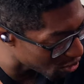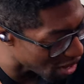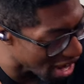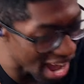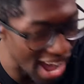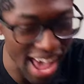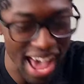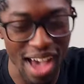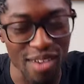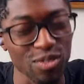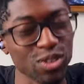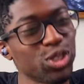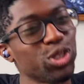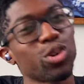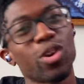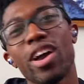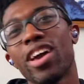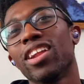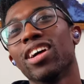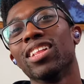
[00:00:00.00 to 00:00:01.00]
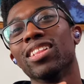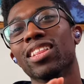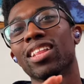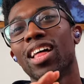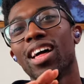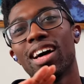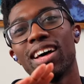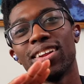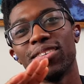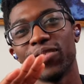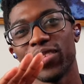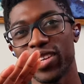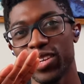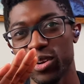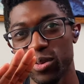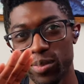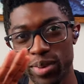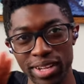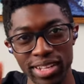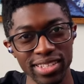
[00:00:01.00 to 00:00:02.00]
haven't tried a lot of
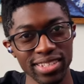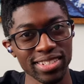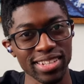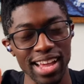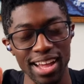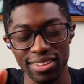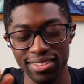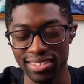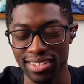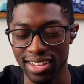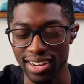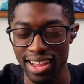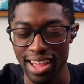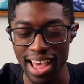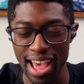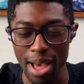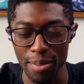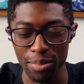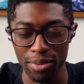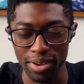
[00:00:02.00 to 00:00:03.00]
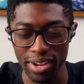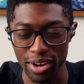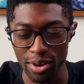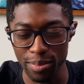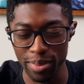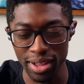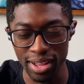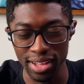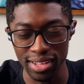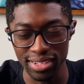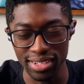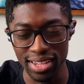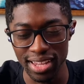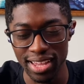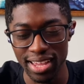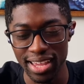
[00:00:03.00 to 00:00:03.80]
earbuds outside of Apple AirPods